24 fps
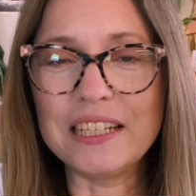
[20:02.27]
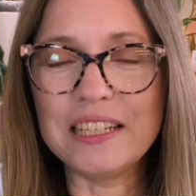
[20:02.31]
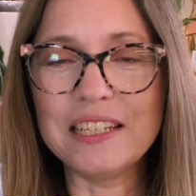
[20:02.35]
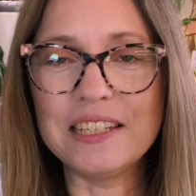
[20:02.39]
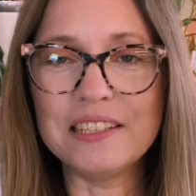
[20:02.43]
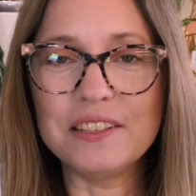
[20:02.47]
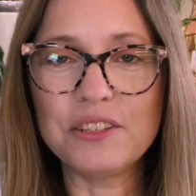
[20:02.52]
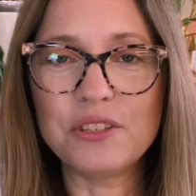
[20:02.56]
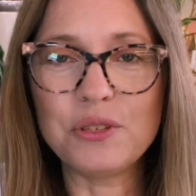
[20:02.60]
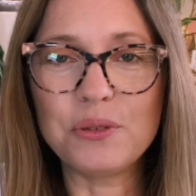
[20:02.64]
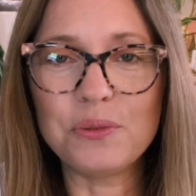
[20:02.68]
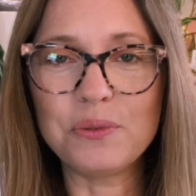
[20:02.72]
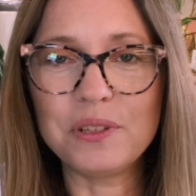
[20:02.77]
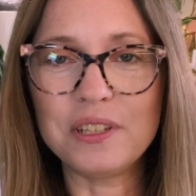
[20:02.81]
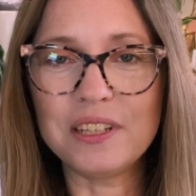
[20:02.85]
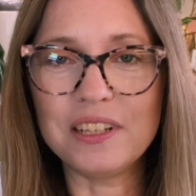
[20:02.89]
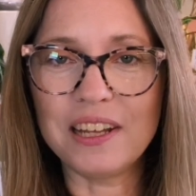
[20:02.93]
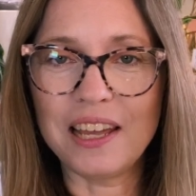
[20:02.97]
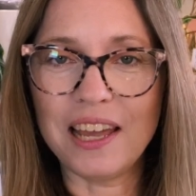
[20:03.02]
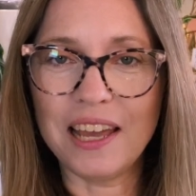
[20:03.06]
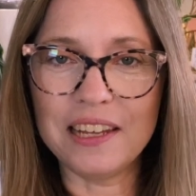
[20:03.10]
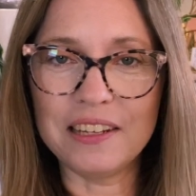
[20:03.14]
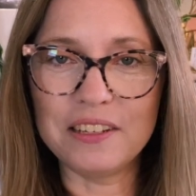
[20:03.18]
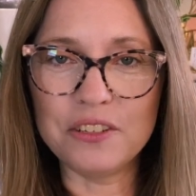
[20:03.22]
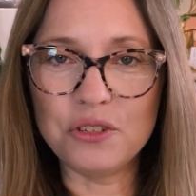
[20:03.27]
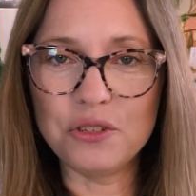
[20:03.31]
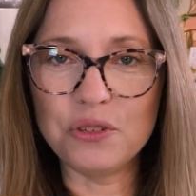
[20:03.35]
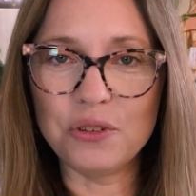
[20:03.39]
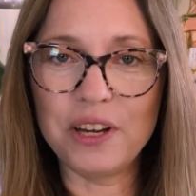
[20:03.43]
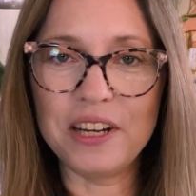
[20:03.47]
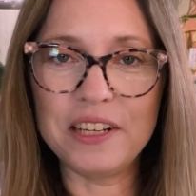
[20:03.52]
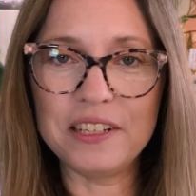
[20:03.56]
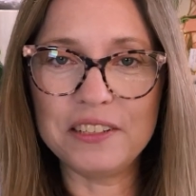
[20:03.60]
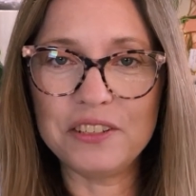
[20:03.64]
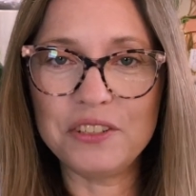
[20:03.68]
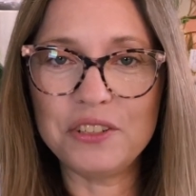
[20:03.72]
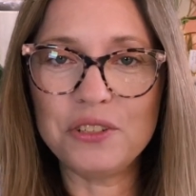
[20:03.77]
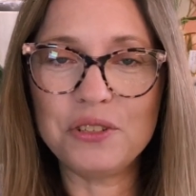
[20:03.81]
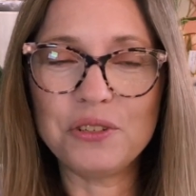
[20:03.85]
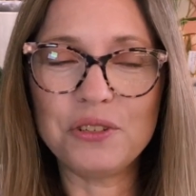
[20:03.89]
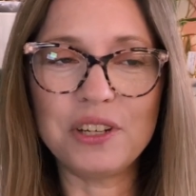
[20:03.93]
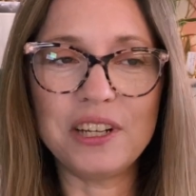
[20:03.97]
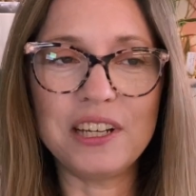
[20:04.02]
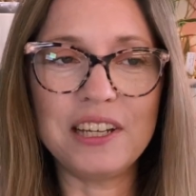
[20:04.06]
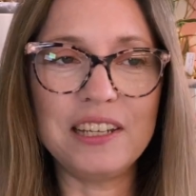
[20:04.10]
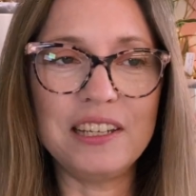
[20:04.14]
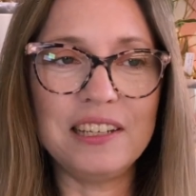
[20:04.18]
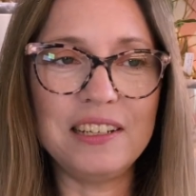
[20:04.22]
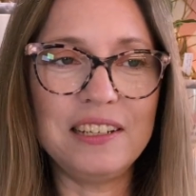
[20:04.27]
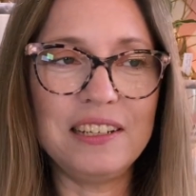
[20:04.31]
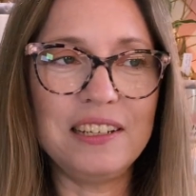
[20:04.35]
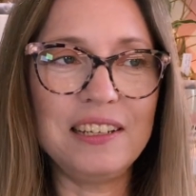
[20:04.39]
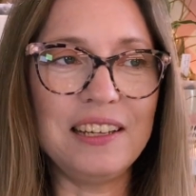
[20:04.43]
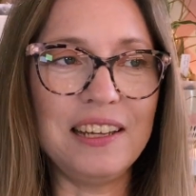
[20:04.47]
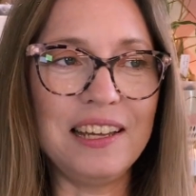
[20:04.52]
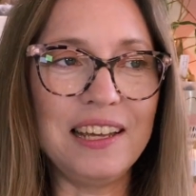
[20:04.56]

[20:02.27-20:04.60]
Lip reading: into it. It had a drainage tray in it,